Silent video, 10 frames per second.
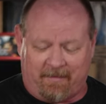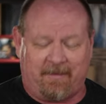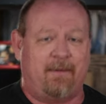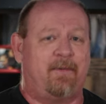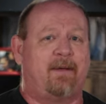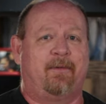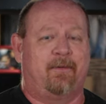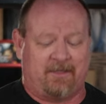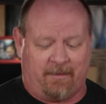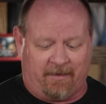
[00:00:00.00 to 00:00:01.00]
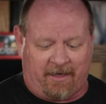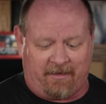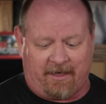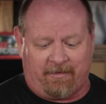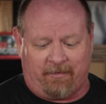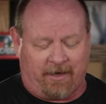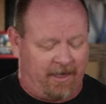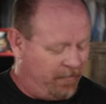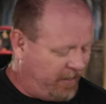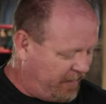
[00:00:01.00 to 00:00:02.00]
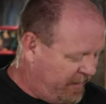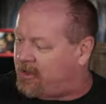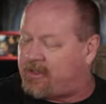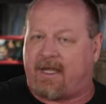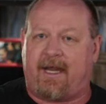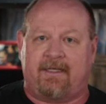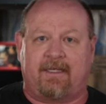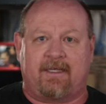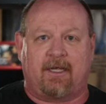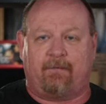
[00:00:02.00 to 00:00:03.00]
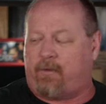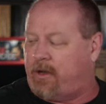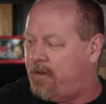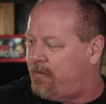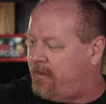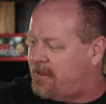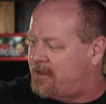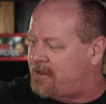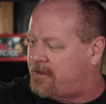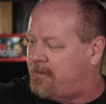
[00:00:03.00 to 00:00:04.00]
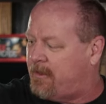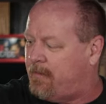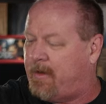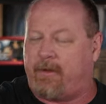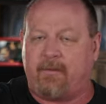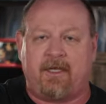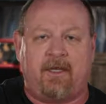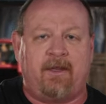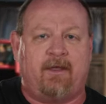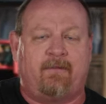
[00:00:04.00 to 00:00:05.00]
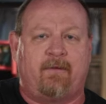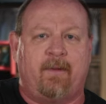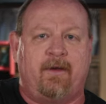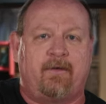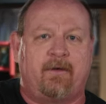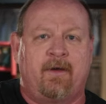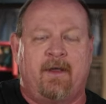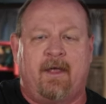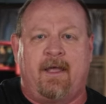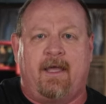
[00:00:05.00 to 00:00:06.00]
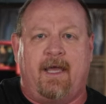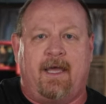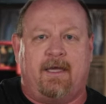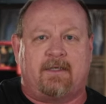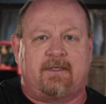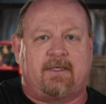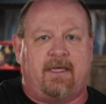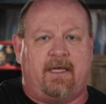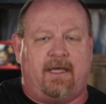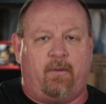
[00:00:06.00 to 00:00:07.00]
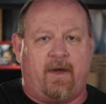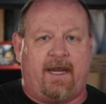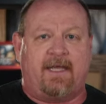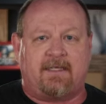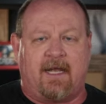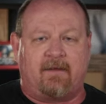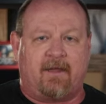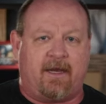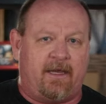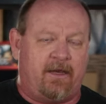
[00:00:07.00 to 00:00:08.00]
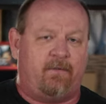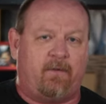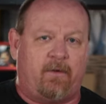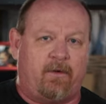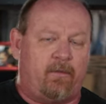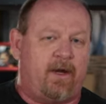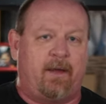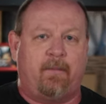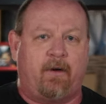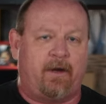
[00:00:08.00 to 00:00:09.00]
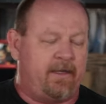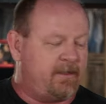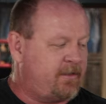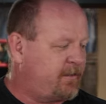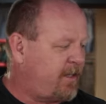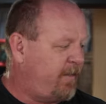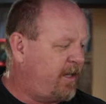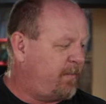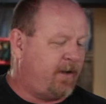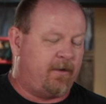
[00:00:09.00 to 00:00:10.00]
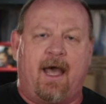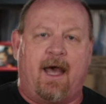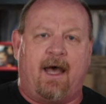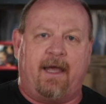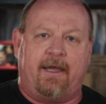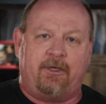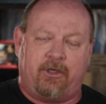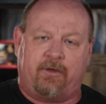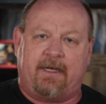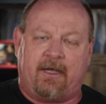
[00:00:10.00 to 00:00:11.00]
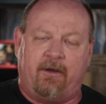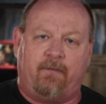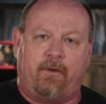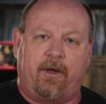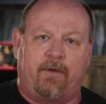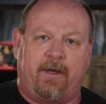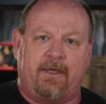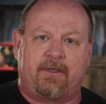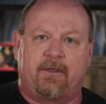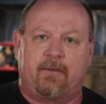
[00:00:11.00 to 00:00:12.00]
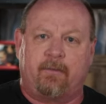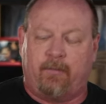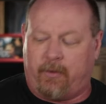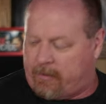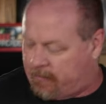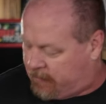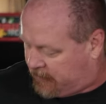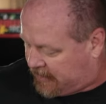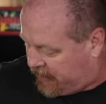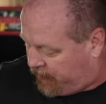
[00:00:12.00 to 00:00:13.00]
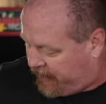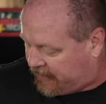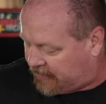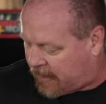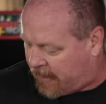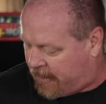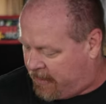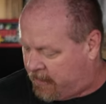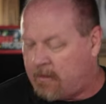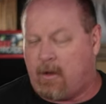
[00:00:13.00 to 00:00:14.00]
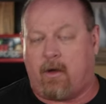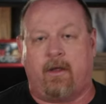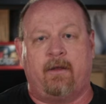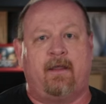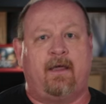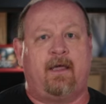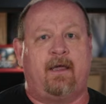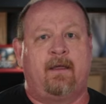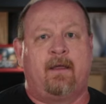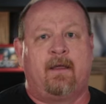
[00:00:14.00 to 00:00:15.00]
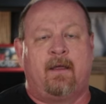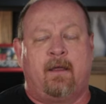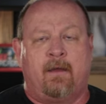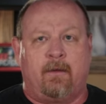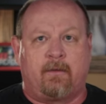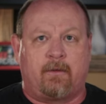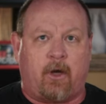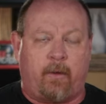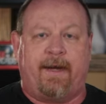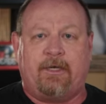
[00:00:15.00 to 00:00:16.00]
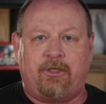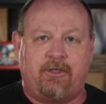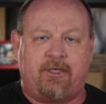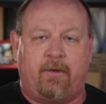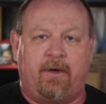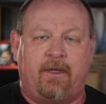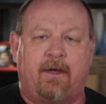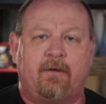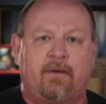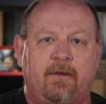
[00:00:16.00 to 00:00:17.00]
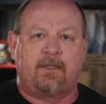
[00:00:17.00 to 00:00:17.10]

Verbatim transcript: Maybe they probably won't send me anything ever again. But just to kind of set this up for you, this the beer that was in the fermenter is the wedding stout that I did for a wedding party that's coming up here. I chilled it down to 40 degrees, put 10 PSI on the carbonation stone in there.